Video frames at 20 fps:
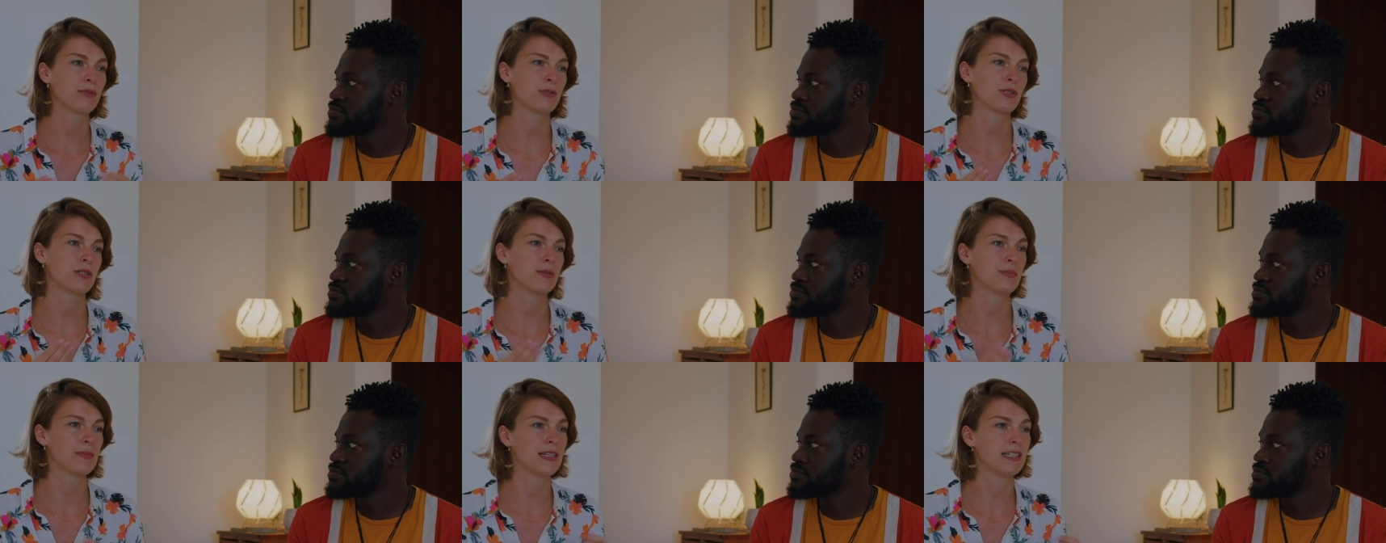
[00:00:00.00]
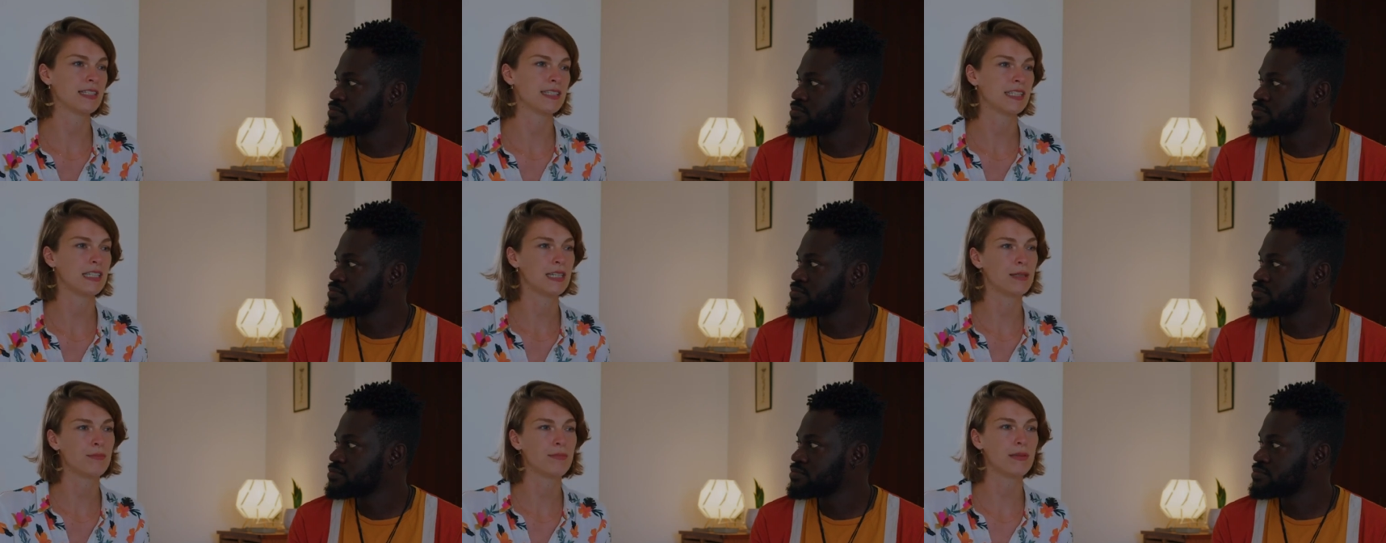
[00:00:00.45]

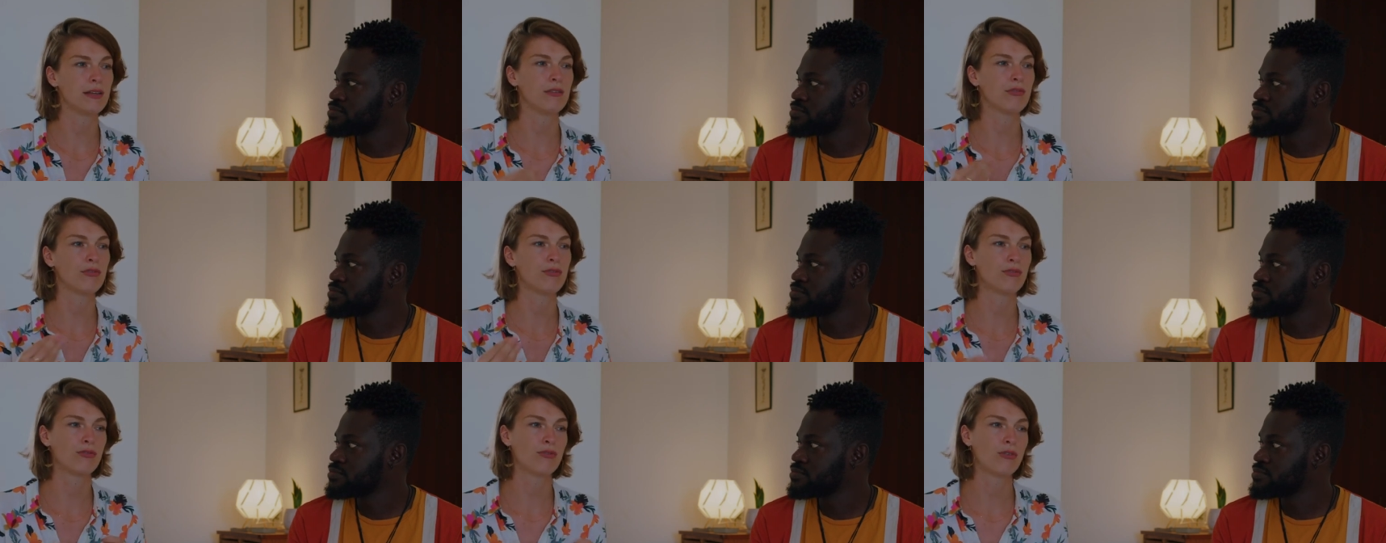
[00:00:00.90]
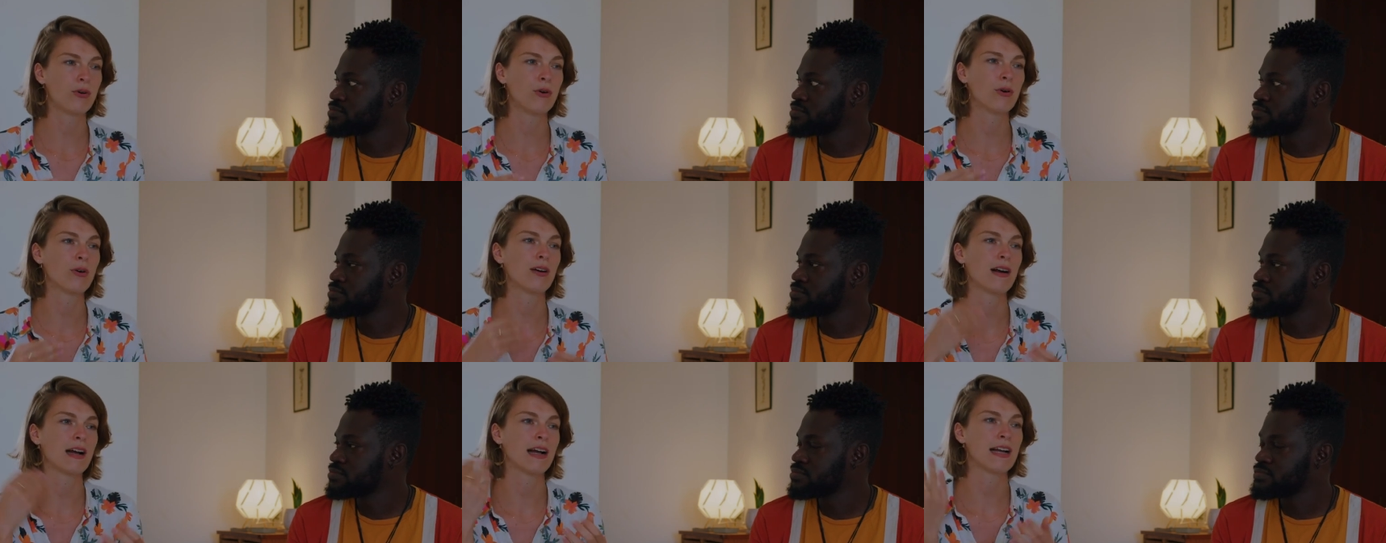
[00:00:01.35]
Speaker 1: possibility
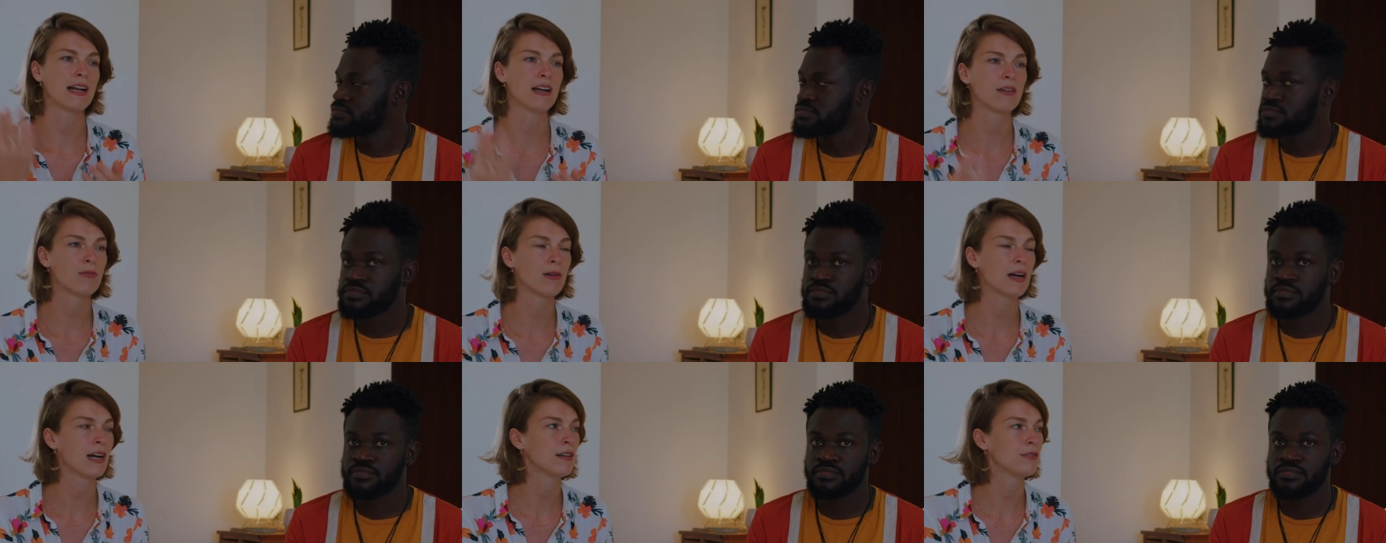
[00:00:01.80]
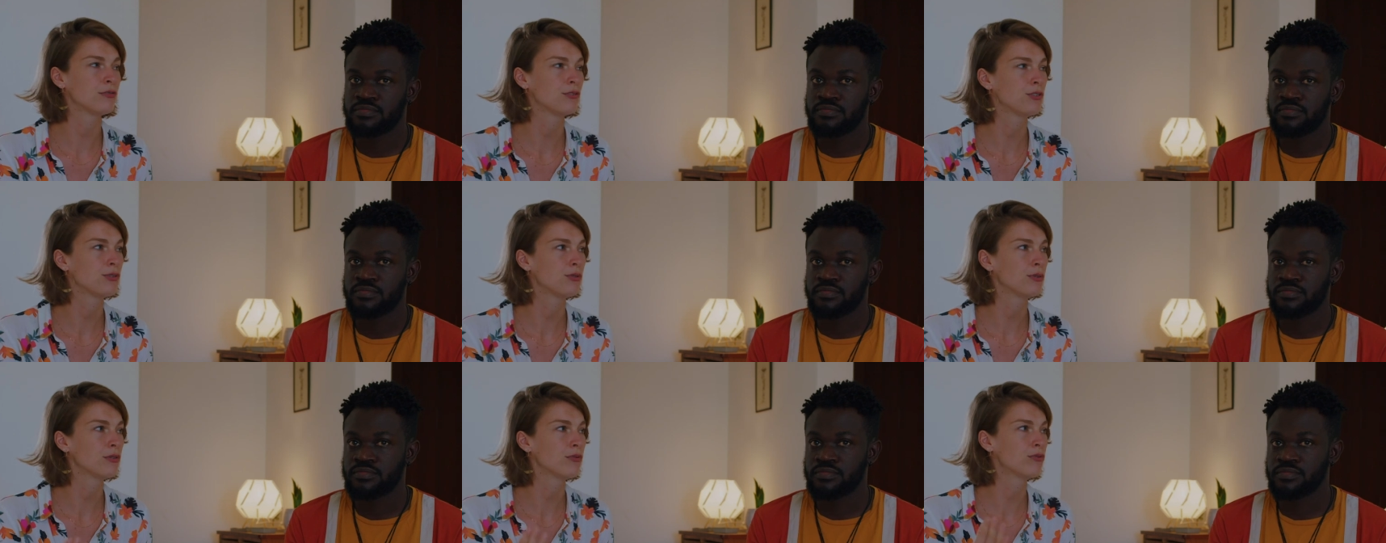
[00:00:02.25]
before I arrive
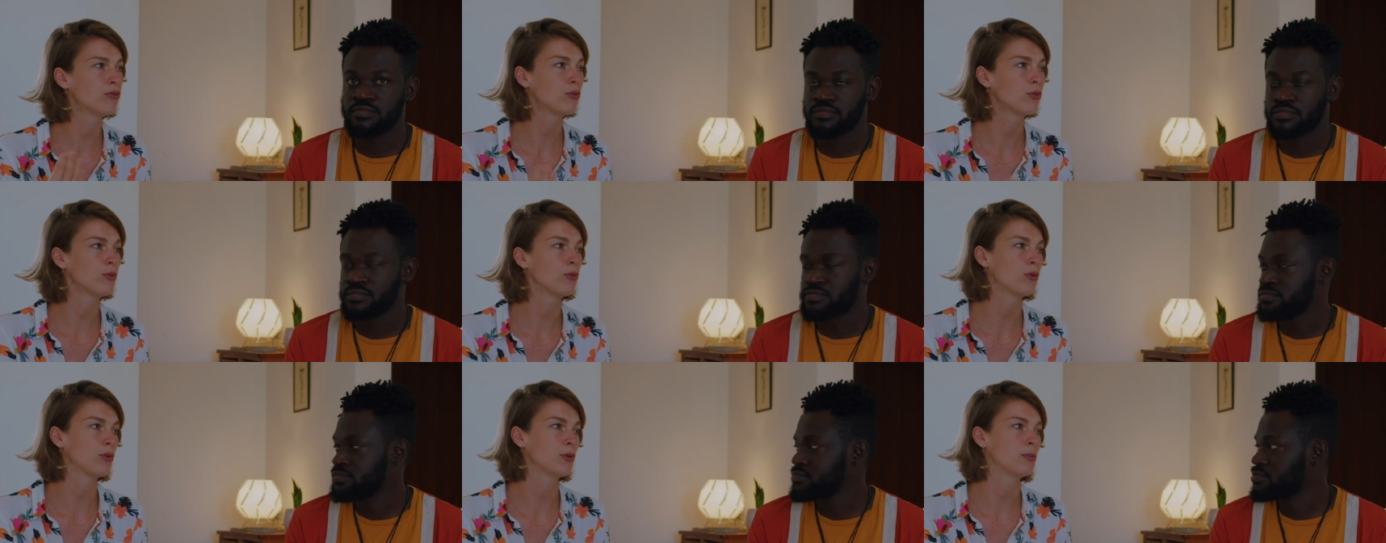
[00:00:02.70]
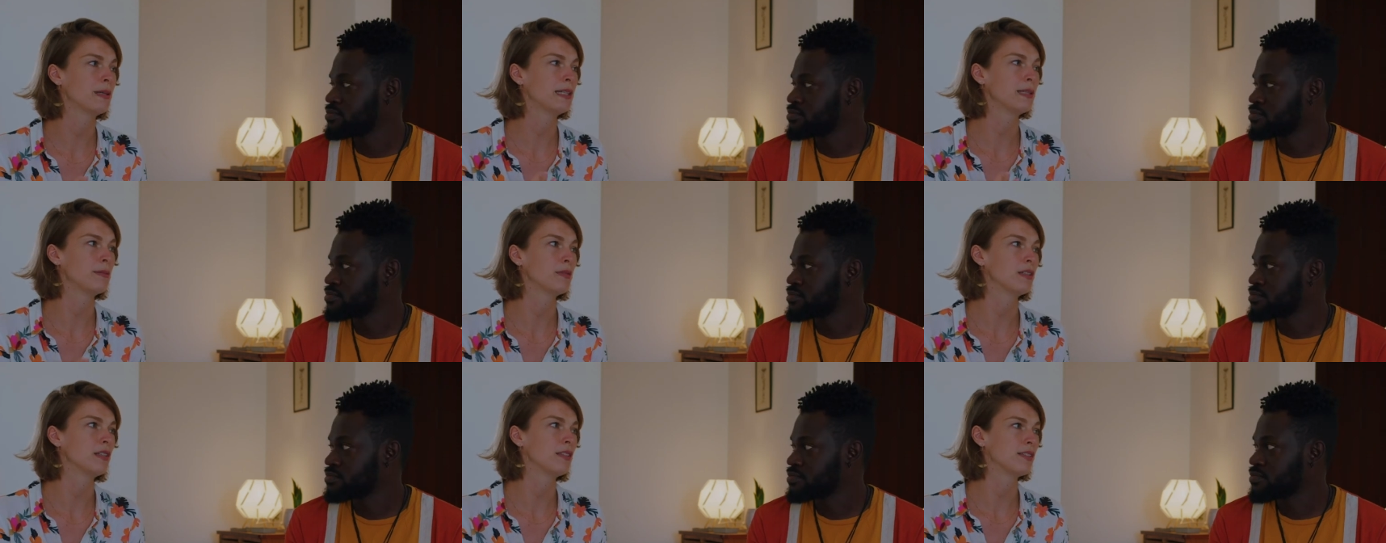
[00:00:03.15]
to a full
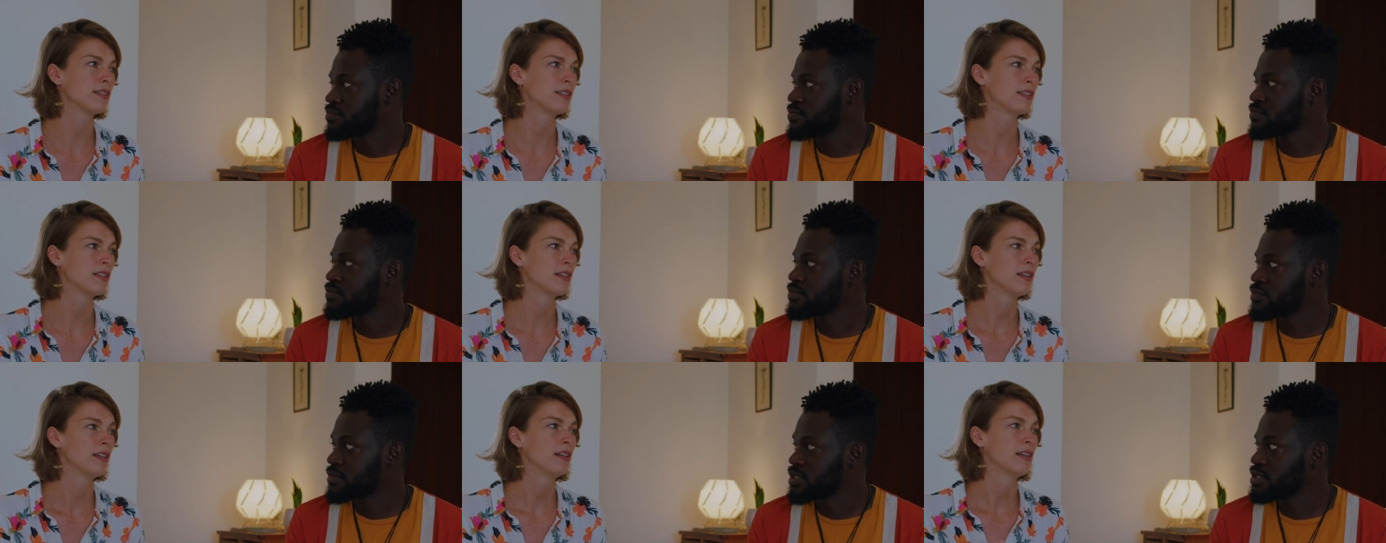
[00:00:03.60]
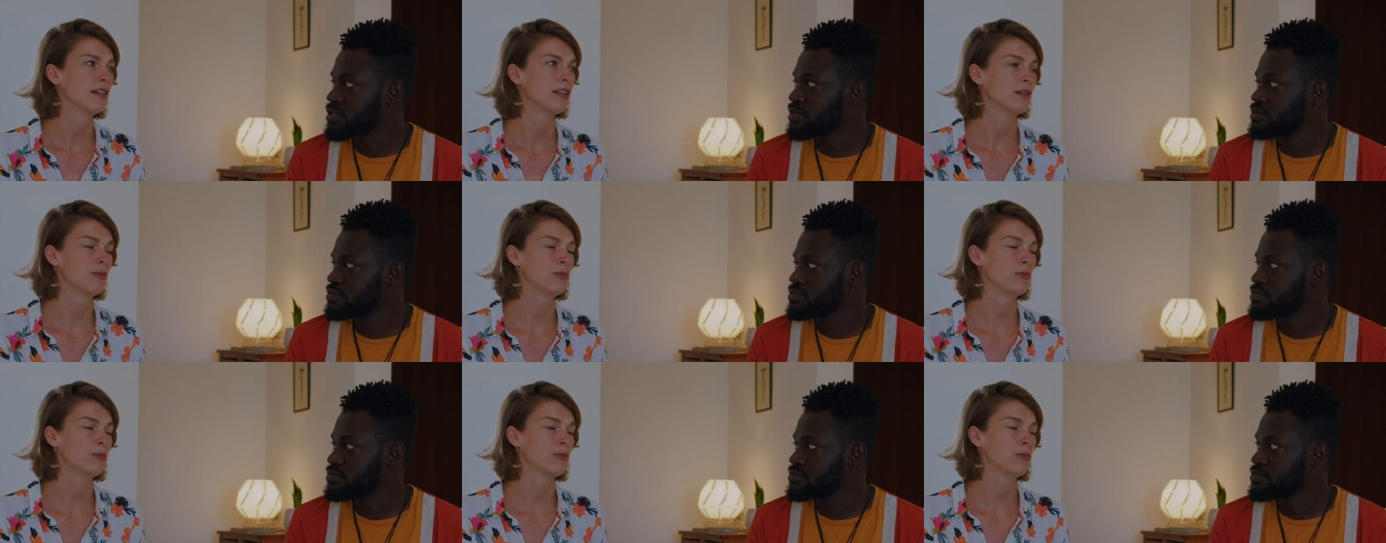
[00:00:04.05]
commitment. Yeah.